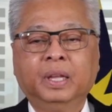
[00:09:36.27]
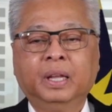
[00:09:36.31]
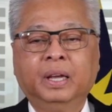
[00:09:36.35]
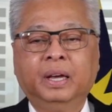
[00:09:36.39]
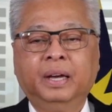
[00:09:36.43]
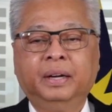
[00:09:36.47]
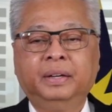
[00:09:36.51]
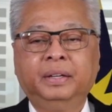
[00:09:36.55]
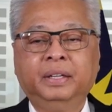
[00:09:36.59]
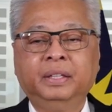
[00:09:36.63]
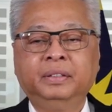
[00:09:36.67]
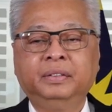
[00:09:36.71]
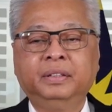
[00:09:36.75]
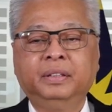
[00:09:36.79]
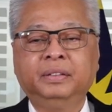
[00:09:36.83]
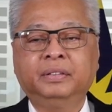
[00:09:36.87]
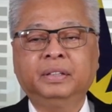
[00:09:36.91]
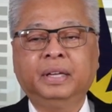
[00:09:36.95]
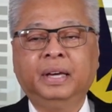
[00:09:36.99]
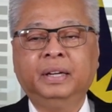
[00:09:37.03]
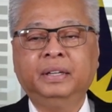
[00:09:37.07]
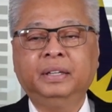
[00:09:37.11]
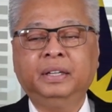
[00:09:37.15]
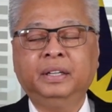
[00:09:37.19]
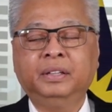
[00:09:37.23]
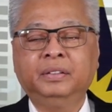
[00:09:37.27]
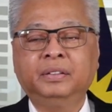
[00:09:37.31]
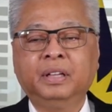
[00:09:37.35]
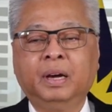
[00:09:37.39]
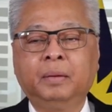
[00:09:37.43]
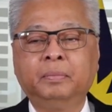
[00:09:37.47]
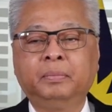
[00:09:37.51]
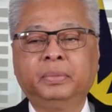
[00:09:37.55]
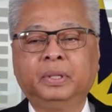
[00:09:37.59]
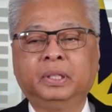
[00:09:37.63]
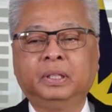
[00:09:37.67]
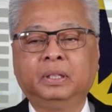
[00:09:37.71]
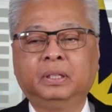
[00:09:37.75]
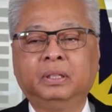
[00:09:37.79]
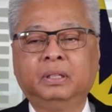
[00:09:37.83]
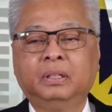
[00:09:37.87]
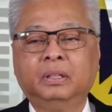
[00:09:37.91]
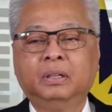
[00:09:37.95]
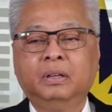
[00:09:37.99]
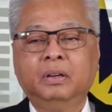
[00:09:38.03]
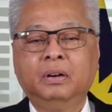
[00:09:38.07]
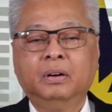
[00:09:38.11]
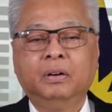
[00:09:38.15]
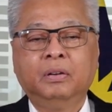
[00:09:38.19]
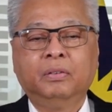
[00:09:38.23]
and this is an example
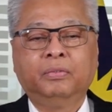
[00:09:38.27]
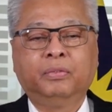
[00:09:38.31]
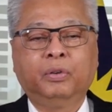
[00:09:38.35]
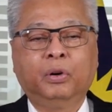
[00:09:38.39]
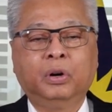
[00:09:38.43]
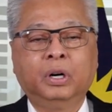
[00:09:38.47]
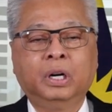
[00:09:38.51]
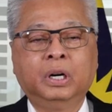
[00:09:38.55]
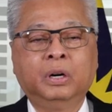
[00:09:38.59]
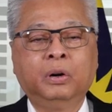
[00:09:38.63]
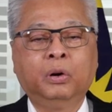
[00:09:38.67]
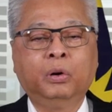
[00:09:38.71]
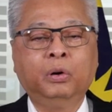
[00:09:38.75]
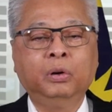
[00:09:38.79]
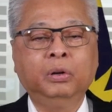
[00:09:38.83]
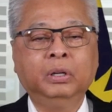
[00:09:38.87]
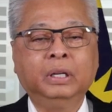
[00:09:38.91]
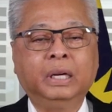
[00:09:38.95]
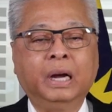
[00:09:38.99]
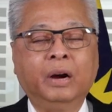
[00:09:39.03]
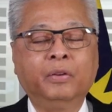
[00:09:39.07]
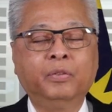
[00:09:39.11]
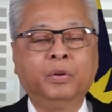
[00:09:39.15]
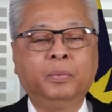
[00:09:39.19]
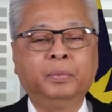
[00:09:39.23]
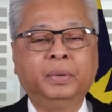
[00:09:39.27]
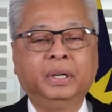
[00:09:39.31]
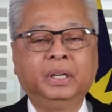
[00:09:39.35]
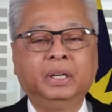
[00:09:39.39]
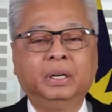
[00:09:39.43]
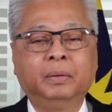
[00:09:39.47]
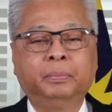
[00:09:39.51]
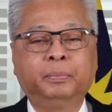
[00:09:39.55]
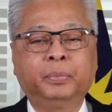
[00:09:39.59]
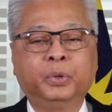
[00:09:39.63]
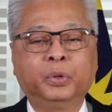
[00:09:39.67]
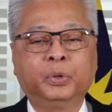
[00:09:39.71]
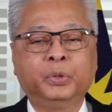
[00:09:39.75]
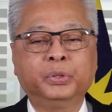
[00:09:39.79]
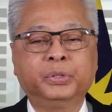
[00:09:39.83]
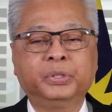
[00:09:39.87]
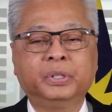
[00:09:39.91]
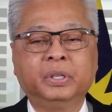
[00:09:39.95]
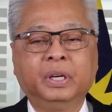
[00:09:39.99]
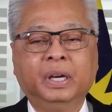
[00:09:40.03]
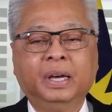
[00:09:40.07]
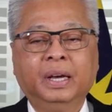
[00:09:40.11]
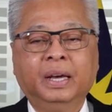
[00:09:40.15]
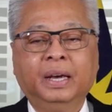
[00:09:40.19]
for a whole government approach